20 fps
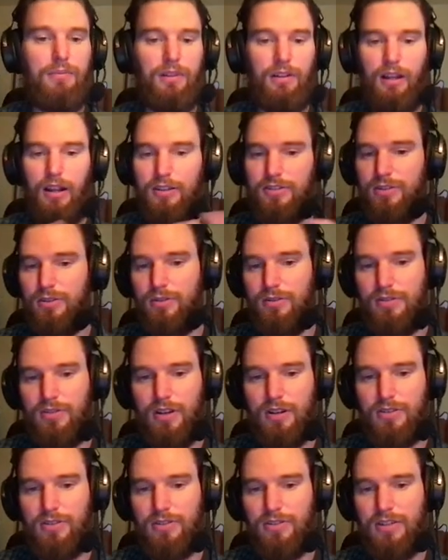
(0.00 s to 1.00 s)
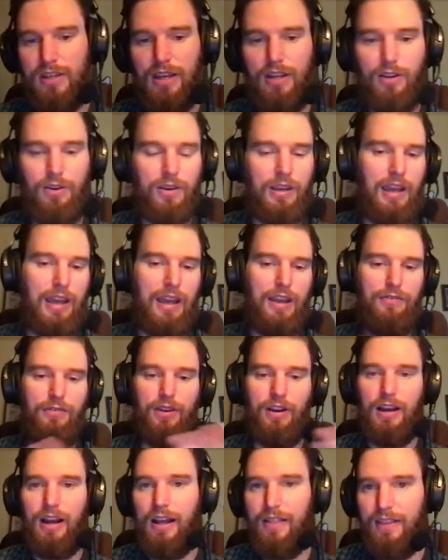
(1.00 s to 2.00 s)
A lot of students also said, okay, I
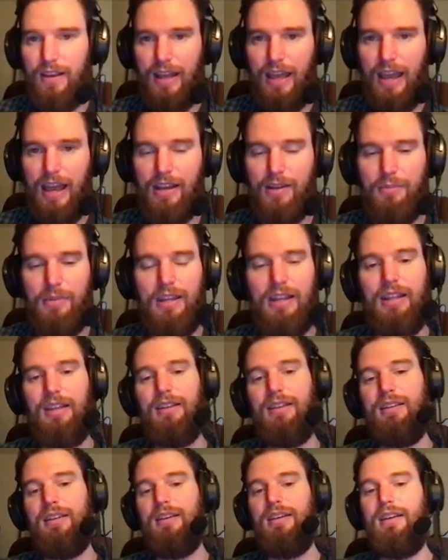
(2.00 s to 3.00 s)
forgot that I had a meeting.